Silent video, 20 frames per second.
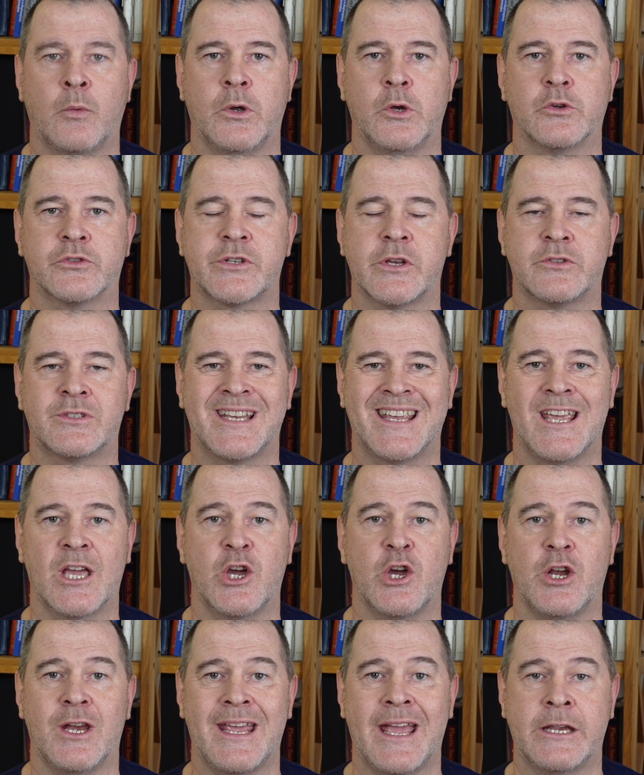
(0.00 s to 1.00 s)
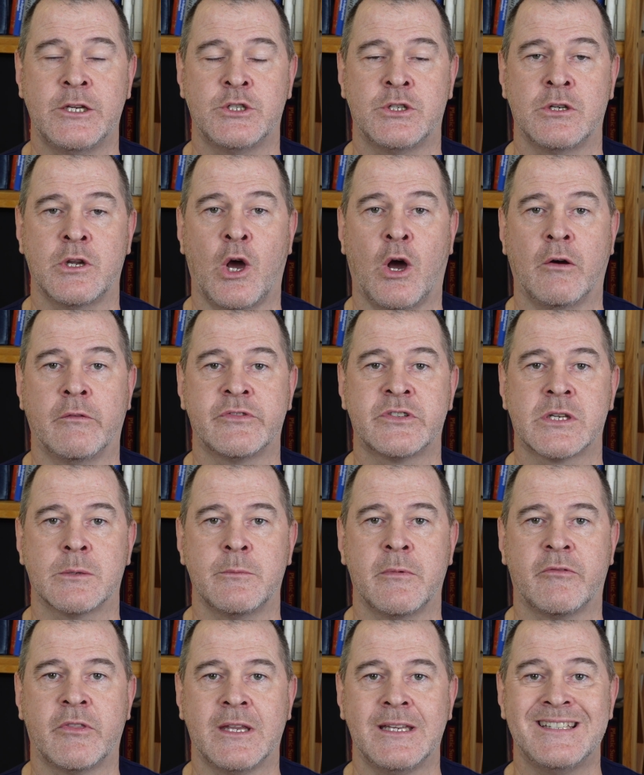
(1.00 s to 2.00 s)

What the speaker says: We also see herniation of some of the